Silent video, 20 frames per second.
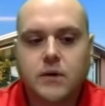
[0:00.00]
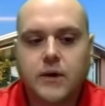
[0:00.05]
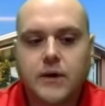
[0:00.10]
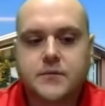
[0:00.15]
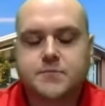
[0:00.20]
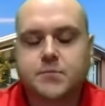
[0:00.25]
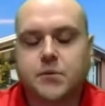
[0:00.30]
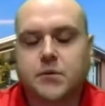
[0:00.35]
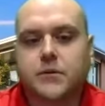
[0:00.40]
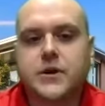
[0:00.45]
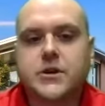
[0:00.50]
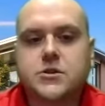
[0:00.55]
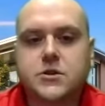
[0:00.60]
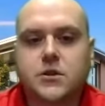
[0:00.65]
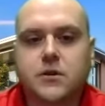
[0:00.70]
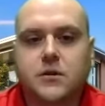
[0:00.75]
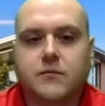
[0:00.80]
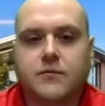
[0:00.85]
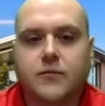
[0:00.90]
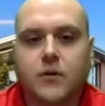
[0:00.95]

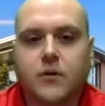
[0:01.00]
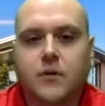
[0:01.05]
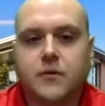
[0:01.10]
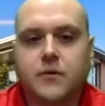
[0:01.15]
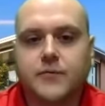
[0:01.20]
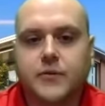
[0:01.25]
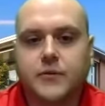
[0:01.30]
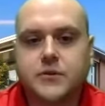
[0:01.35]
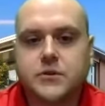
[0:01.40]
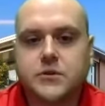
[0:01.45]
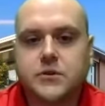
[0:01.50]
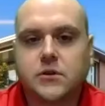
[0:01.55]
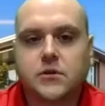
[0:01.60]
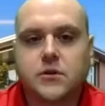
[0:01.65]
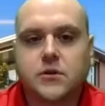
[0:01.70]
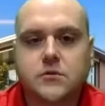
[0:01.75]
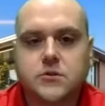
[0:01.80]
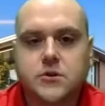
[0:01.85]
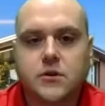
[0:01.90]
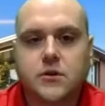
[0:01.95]
exploration, for
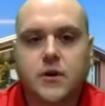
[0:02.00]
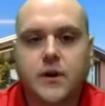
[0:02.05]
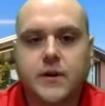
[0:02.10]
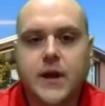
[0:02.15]
disclosure,